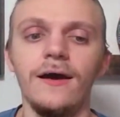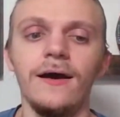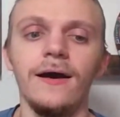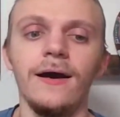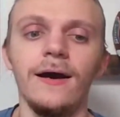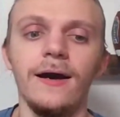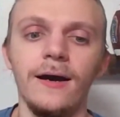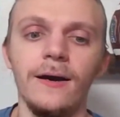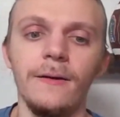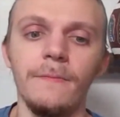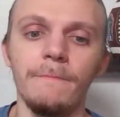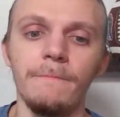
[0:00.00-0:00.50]

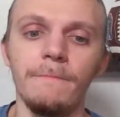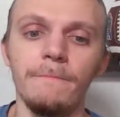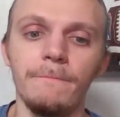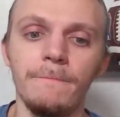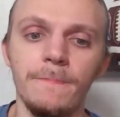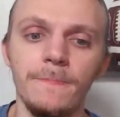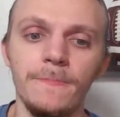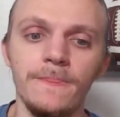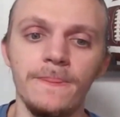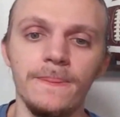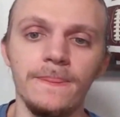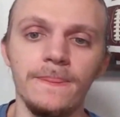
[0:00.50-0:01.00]
Um,
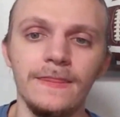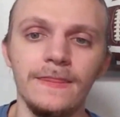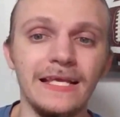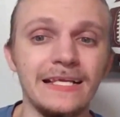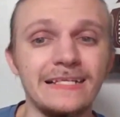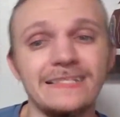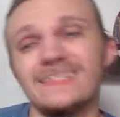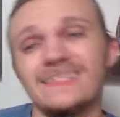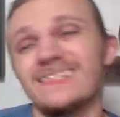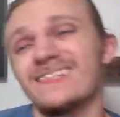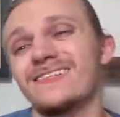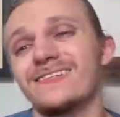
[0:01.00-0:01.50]

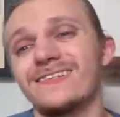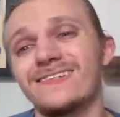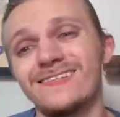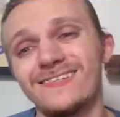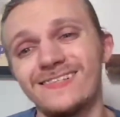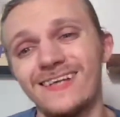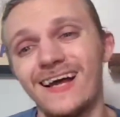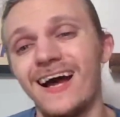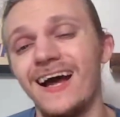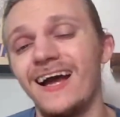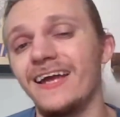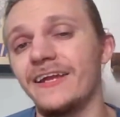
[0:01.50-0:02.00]
is this a
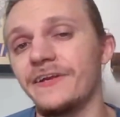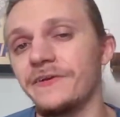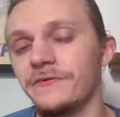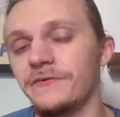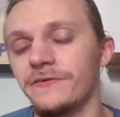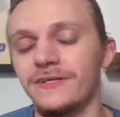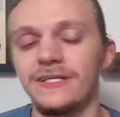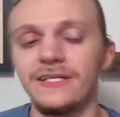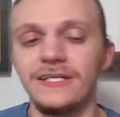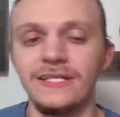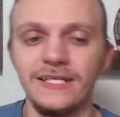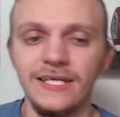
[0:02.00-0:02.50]
sign or
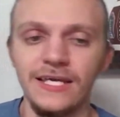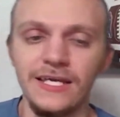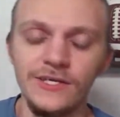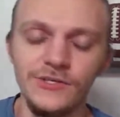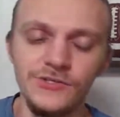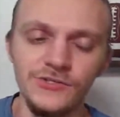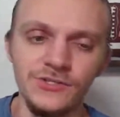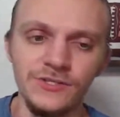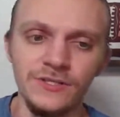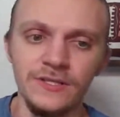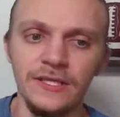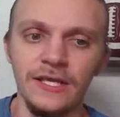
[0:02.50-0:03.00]
an
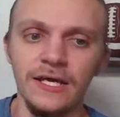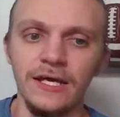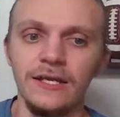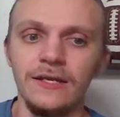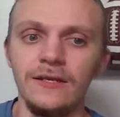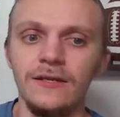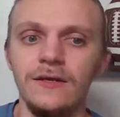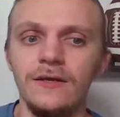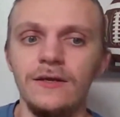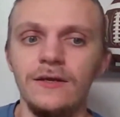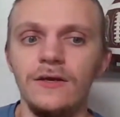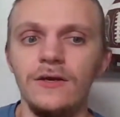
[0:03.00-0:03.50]
indication that
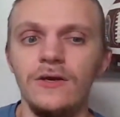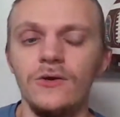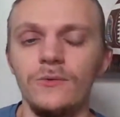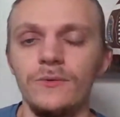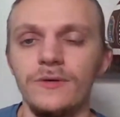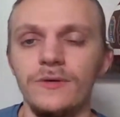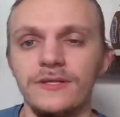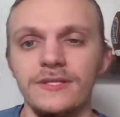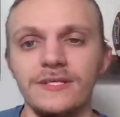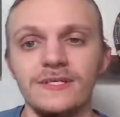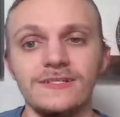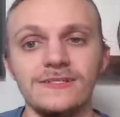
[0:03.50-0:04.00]

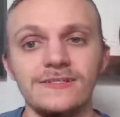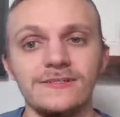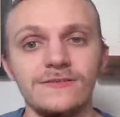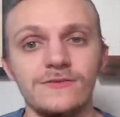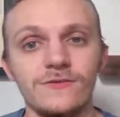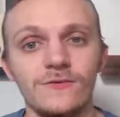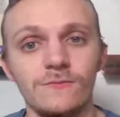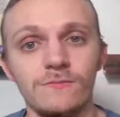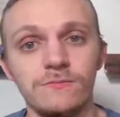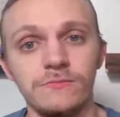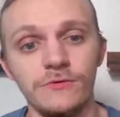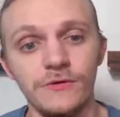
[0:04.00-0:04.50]
with his
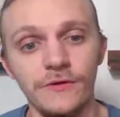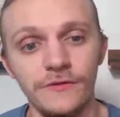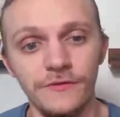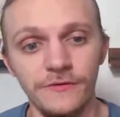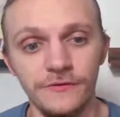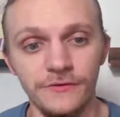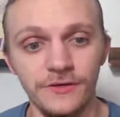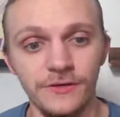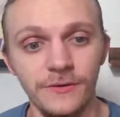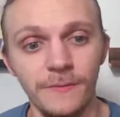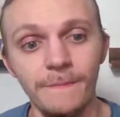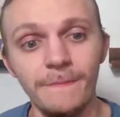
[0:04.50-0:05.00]
little
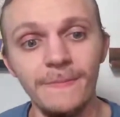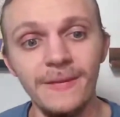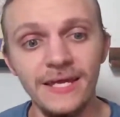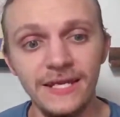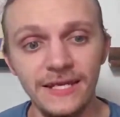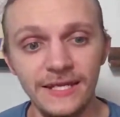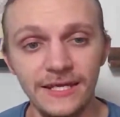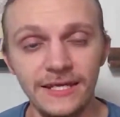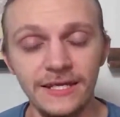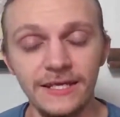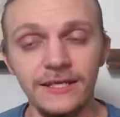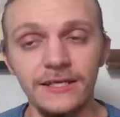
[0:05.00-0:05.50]
brother
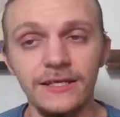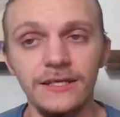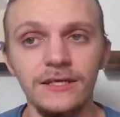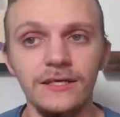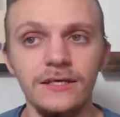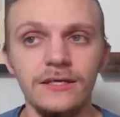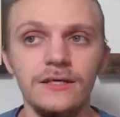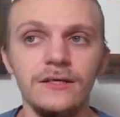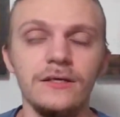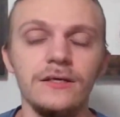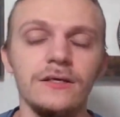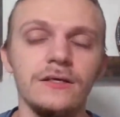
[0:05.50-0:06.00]
committing,
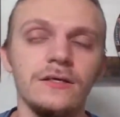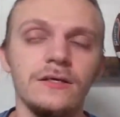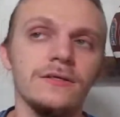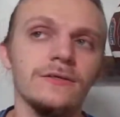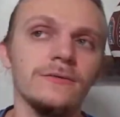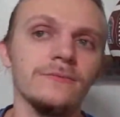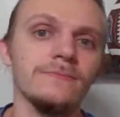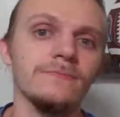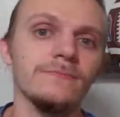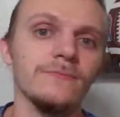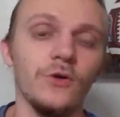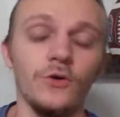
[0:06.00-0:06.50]

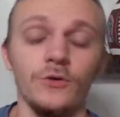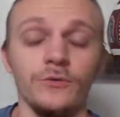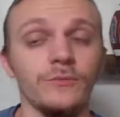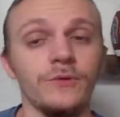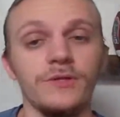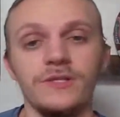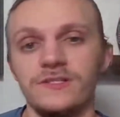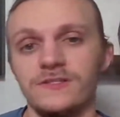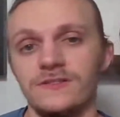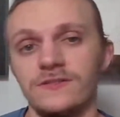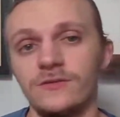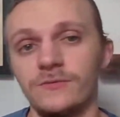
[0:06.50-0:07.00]
or
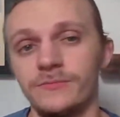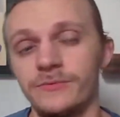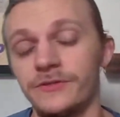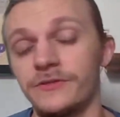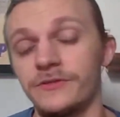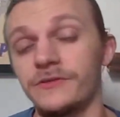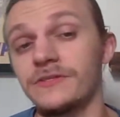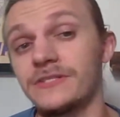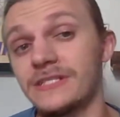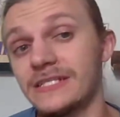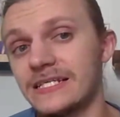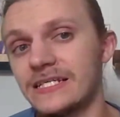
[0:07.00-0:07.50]
with his little
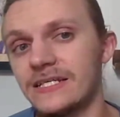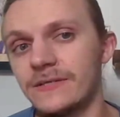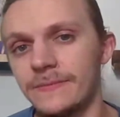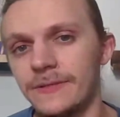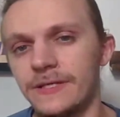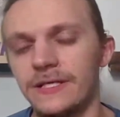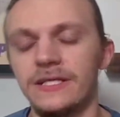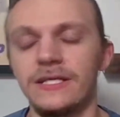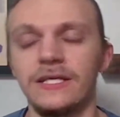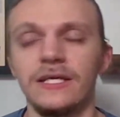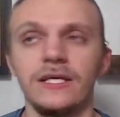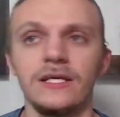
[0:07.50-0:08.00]
brother
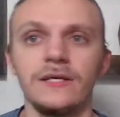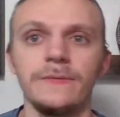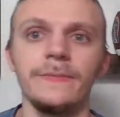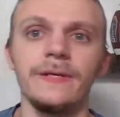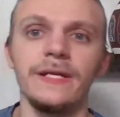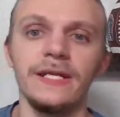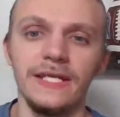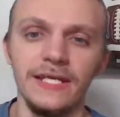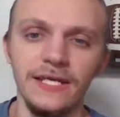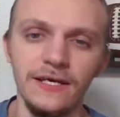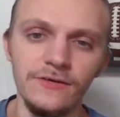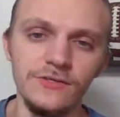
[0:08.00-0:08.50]
decommitting and
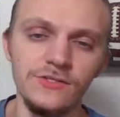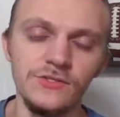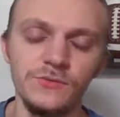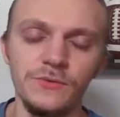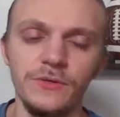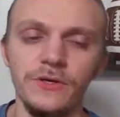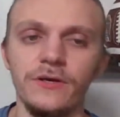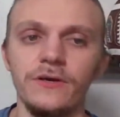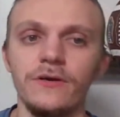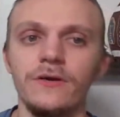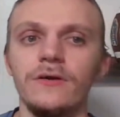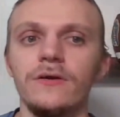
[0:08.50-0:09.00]
committing
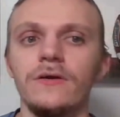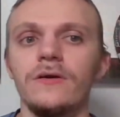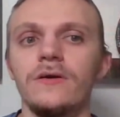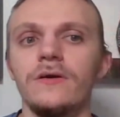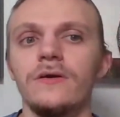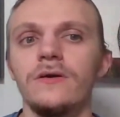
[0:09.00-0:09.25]
elsewhere,